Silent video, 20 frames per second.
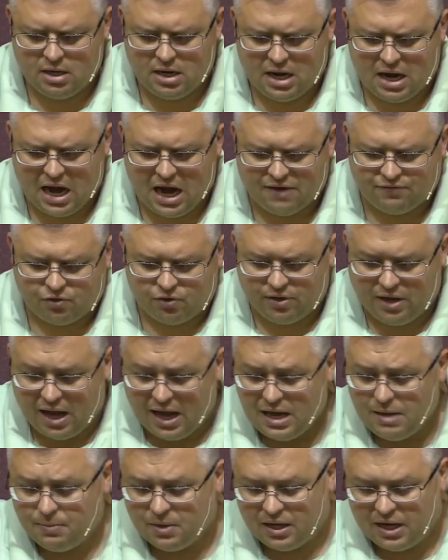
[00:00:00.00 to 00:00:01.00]
After
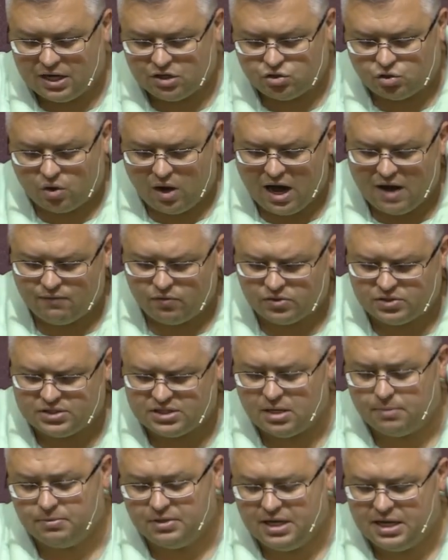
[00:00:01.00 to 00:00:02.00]
Naaman had traveled
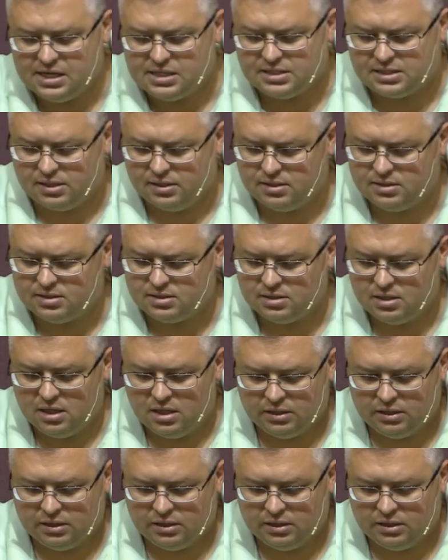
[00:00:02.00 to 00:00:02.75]
some distance,